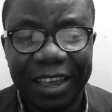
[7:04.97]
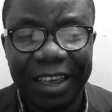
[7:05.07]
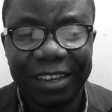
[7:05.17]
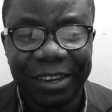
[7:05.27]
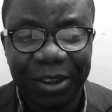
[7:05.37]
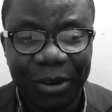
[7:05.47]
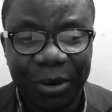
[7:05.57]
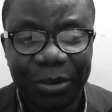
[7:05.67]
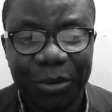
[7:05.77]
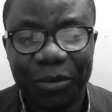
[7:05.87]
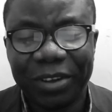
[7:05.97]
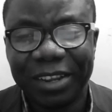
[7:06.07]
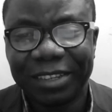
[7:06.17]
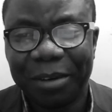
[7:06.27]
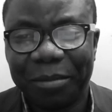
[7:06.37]
is Lord over
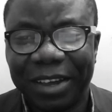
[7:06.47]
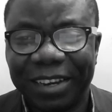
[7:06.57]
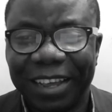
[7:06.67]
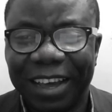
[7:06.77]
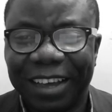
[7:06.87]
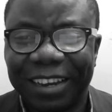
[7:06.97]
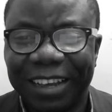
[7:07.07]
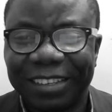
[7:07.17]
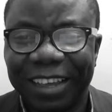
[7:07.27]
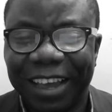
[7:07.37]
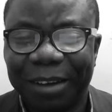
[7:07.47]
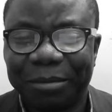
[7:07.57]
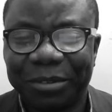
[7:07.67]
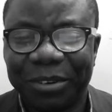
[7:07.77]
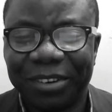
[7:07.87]
the Sabbath day. That's the
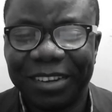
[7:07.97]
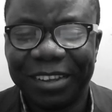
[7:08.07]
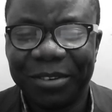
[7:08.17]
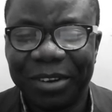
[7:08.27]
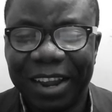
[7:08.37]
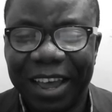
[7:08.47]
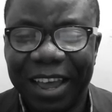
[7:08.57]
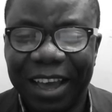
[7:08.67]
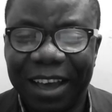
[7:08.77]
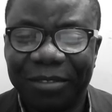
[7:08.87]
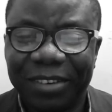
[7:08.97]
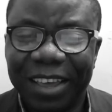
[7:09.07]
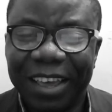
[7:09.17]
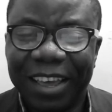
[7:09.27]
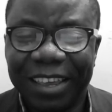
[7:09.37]
caption, you know, that I have
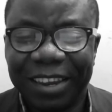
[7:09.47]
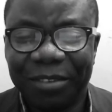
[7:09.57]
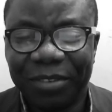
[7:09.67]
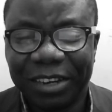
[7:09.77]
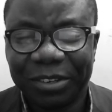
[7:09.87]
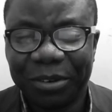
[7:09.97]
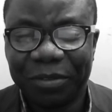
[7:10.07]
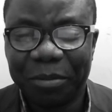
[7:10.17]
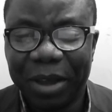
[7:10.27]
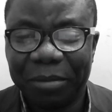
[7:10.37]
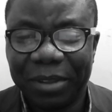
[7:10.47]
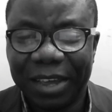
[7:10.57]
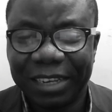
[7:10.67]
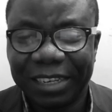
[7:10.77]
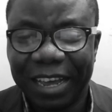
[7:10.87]
in the version of the Bible
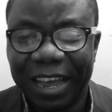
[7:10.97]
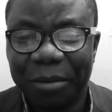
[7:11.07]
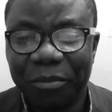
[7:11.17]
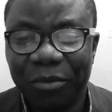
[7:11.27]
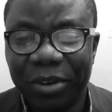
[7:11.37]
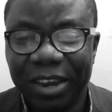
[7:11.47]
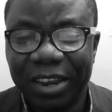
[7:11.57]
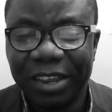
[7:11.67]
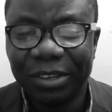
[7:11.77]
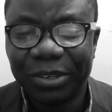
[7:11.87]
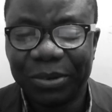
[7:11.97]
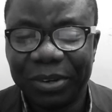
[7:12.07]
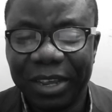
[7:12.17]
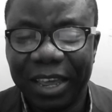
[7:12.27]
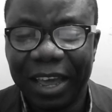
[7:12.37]
that I am reading
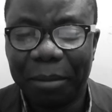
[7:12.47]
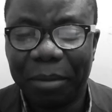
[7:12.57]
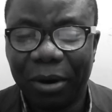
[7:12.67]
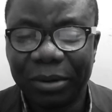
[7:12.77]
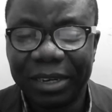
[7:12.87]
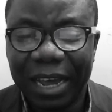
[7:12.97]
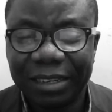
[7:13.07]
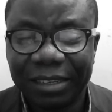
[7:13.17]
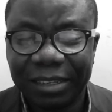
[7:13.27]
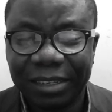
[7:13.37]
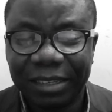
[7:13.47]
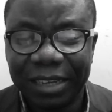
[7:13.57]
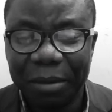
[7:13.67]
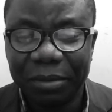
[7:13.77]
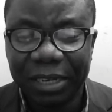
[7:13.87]
today. About that
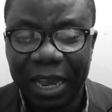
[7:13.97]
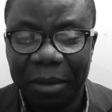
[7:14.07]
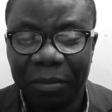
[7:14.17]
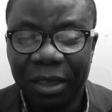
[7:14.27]
same time,